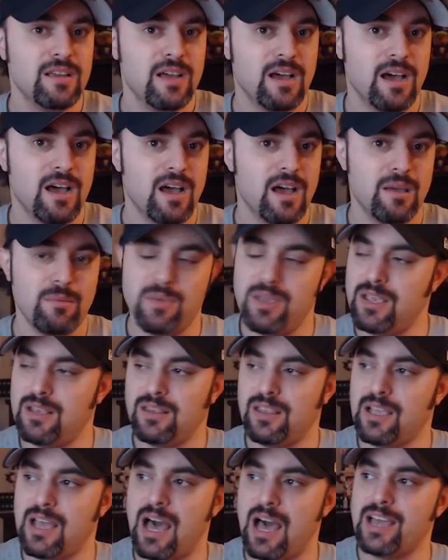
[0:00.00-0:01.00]
I
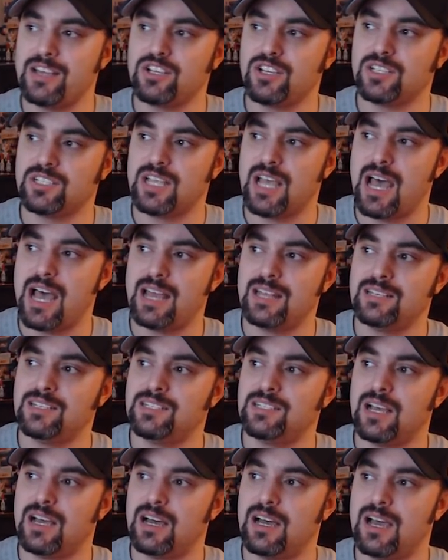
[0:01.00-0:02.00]
mean, the guy just
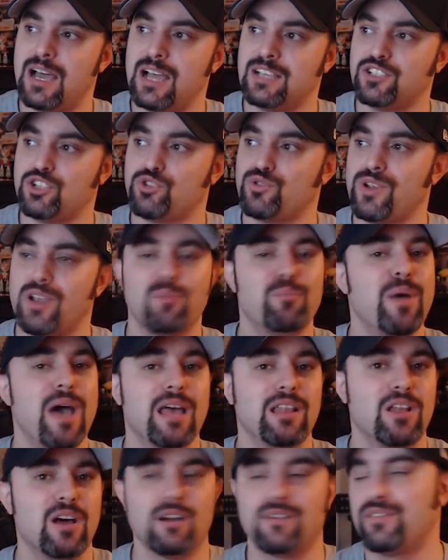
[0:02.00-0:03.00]
has uh, has a string of
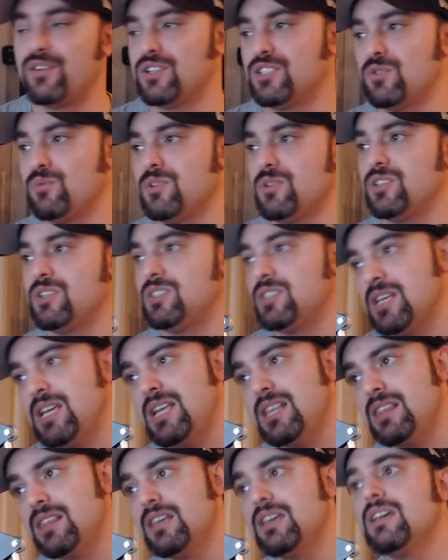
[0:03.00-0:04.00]
bad luck. First it was his
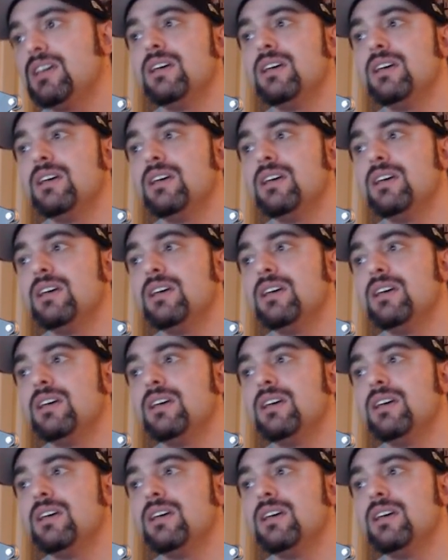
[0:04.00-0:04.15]
teeth,